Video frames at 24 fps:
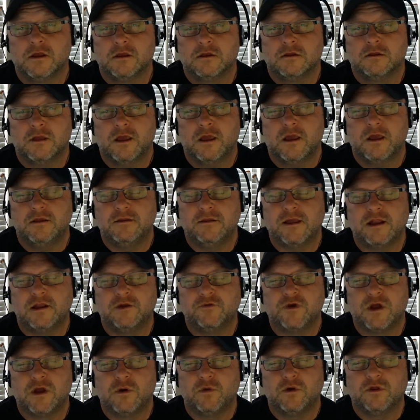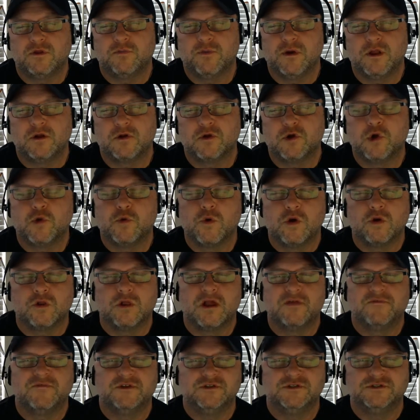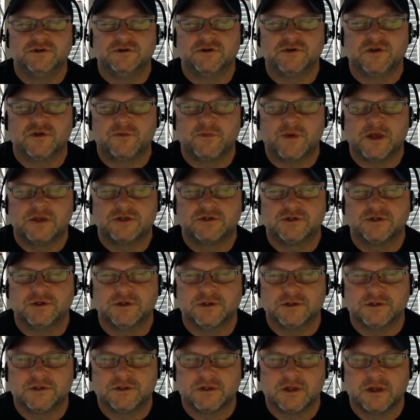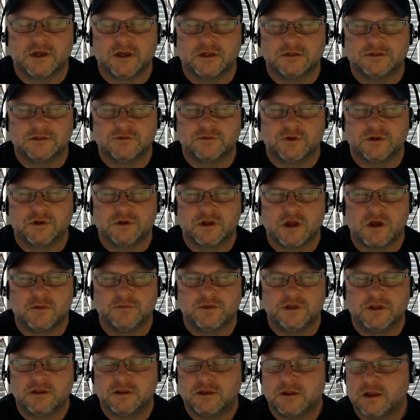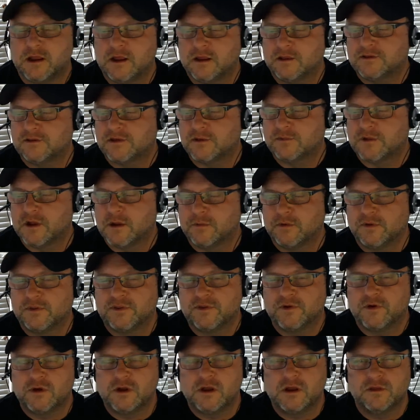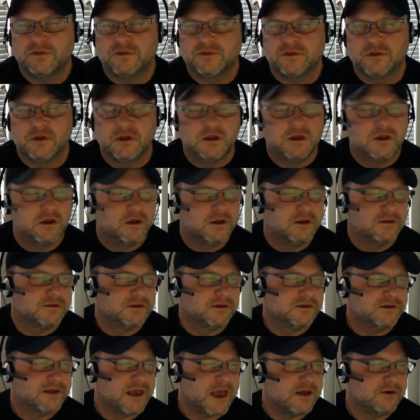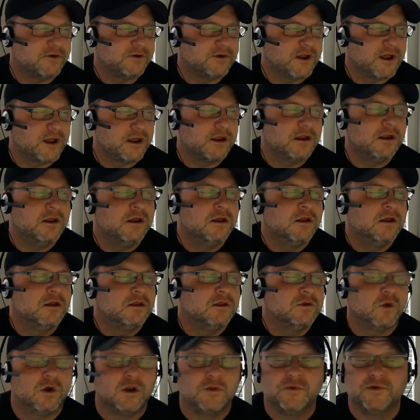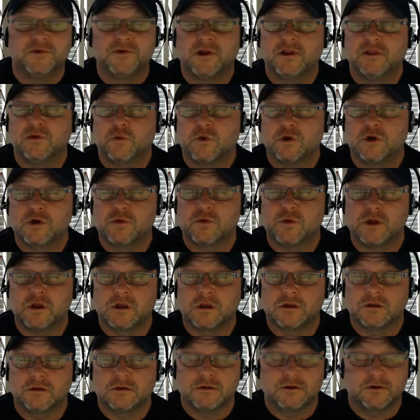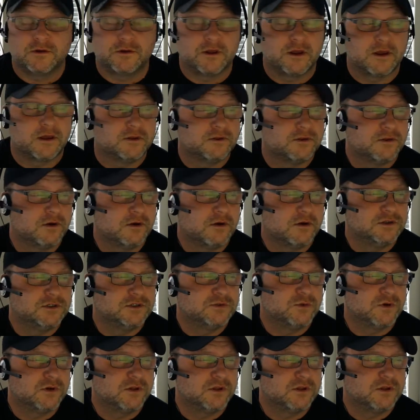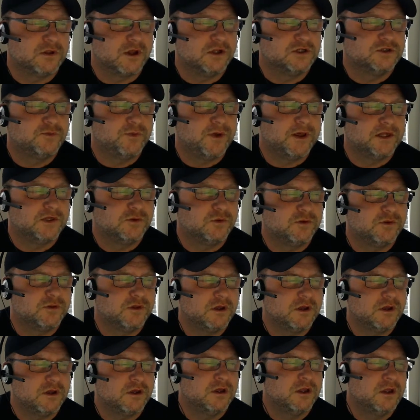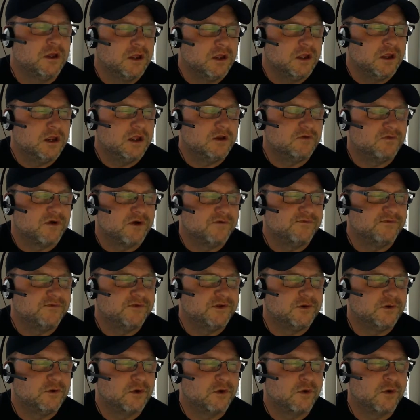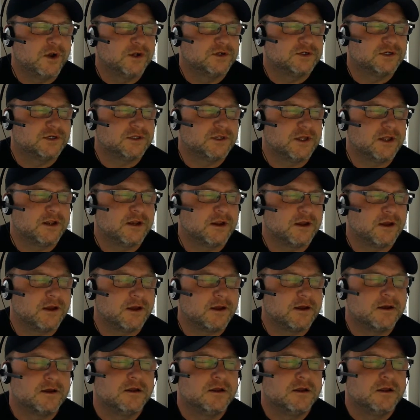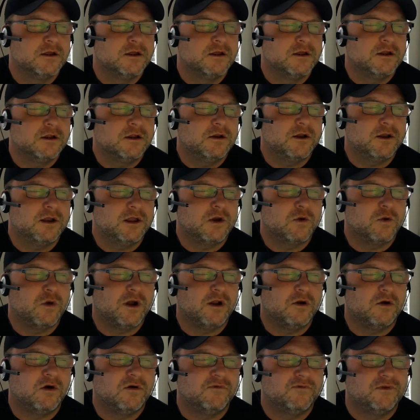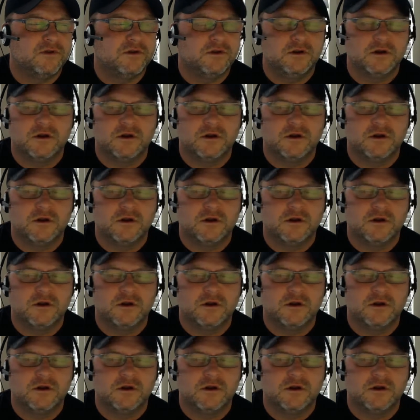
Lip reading: Hey, Danny Ray with Pinnacle Life Insurance Specialist. Just want to come to you today. It's September 30th. It's a Saturday, 20% of the work week. Okay, so I just wanted to touch base with you in reference to a question that I get quite often.